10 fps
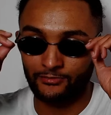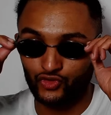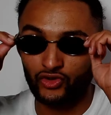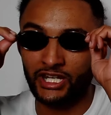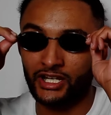
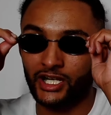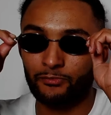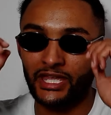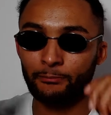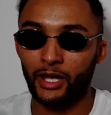treat you like a
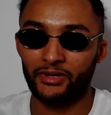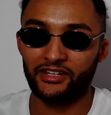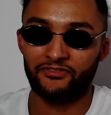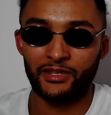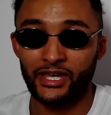big bubbly
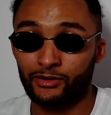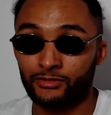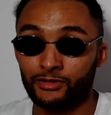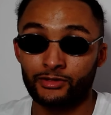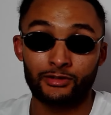female?
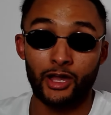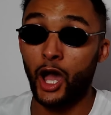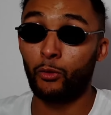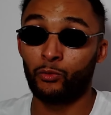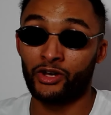I
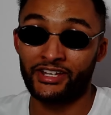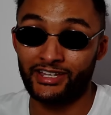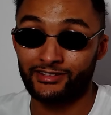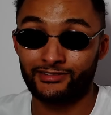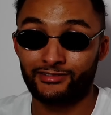wouldn't want that.
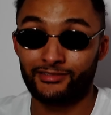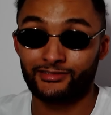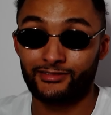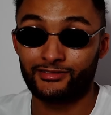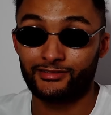
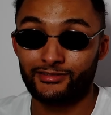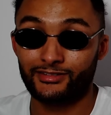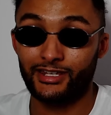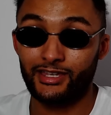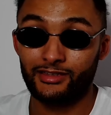
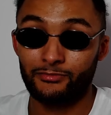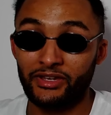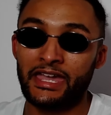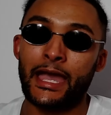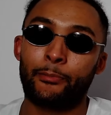Yeah, but
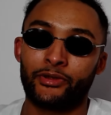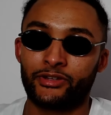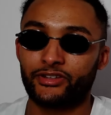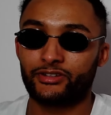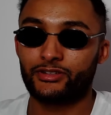it
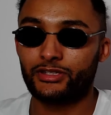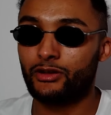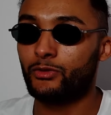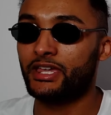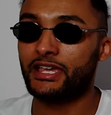happened.
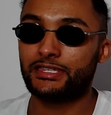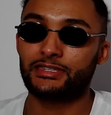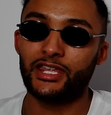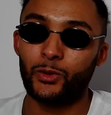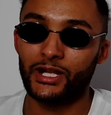So he has to
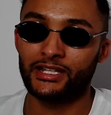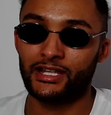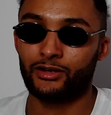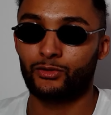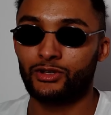deal with that
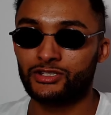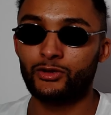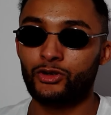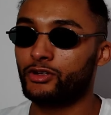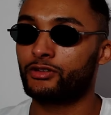now. It's no
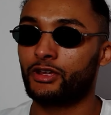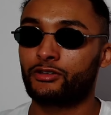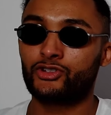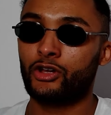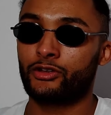good,
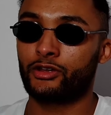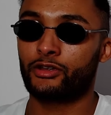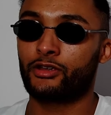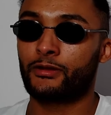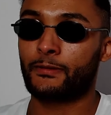John.
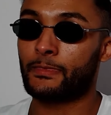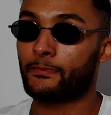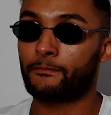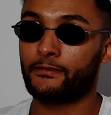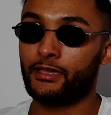
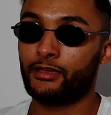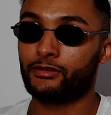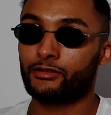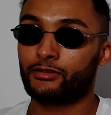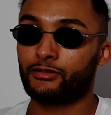Yeah,
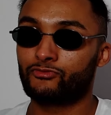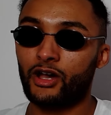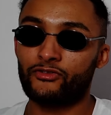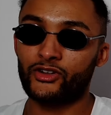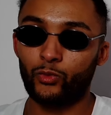
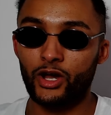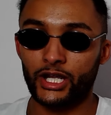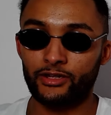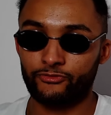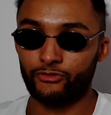rather than
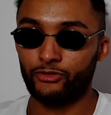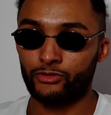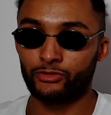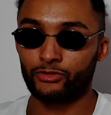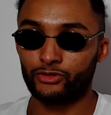working
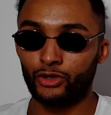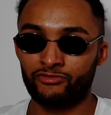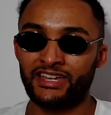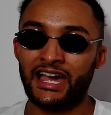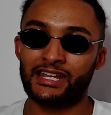through your
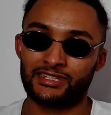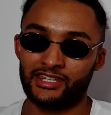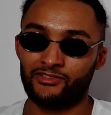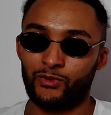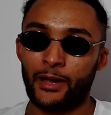reality
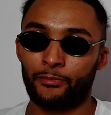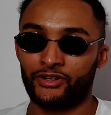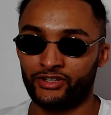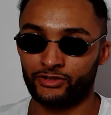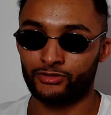of what happened
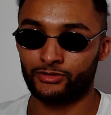to you,